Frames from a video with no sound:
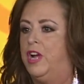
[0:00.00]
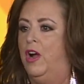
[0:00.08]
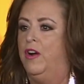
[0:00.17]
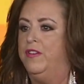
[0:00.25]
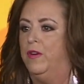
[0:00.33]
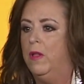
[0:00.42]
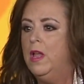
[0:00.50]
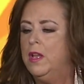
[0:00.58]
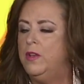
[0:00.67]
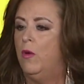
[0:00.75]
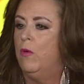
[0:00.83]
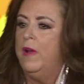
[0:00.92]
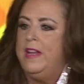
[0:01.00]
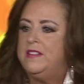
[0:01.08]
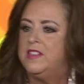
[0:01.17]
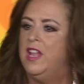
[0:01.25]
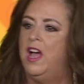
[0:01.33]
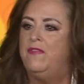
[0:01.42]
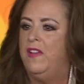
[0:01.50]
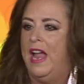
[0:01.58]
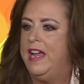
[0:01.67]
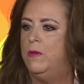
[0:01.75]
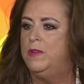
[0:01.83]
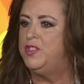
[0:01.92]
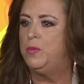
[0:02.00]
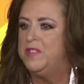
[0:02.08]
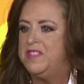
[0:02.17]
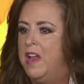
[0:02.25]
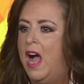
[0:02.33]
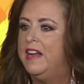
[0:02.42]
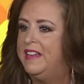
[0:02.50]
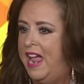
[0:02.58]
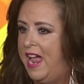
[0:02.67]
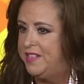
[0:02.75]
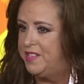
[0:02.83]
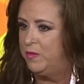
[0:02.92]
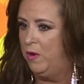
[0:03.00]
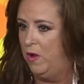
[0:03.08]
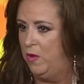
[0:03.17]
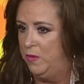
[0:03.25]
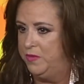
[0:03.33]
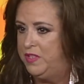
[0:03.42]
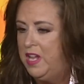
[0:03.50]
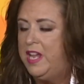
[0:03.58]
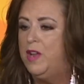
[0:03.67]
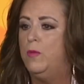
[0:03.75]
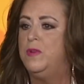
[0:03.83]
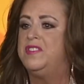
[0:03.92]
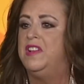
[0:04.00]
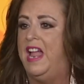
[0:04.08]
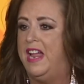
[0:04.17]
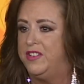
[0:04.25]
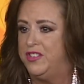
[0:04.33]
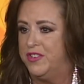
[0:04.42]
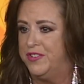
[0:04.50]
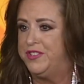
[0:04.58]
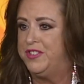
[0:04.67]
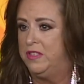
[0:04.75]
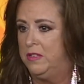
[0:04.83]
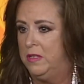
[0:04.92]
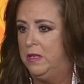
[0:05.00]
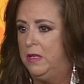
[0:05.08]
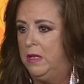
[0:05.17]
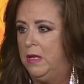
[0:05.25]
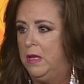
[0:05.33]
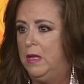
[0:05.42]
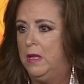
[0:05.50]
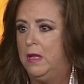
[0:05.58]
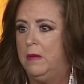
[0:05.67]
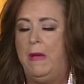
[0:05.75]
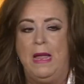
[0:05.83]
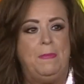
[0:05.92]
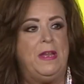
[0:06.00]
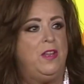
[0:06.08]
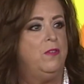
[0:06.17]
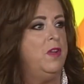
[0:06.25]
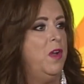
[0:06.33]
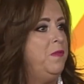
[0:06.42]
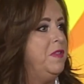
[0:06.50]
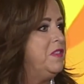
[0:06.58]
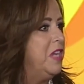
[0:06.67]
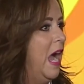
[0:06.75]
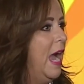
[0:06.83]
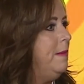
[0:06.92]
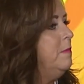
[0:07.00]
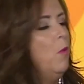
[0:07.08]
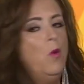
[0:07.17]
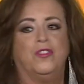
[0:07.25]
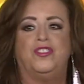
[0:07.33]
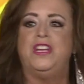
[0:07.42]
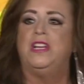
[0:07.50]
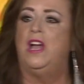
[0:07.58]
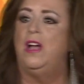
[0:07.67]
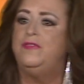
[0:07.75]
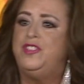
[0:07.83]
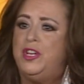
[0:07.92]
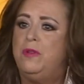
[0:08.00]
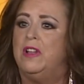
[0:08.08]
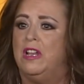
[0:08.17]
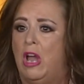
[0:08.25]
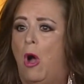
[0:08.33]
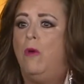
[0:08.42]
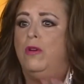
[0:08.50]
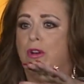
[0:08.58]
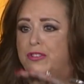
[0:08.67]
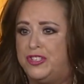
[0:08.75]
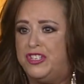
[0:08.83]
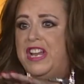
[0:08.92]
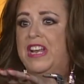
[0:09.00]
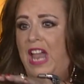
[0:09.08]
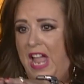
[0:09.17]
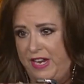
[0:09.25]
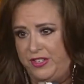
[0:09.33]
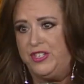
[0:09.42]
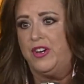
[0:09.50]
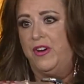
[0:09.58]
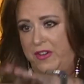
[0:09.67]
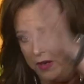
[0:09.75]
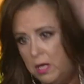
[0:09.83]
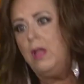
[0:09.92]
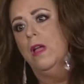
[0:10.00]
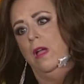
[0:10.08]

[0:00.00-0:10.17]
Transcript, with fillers: a colonel. Noreen's love language was not casseroles, it was lectures. Maybe you know the type. More she loved you, the longer she lectured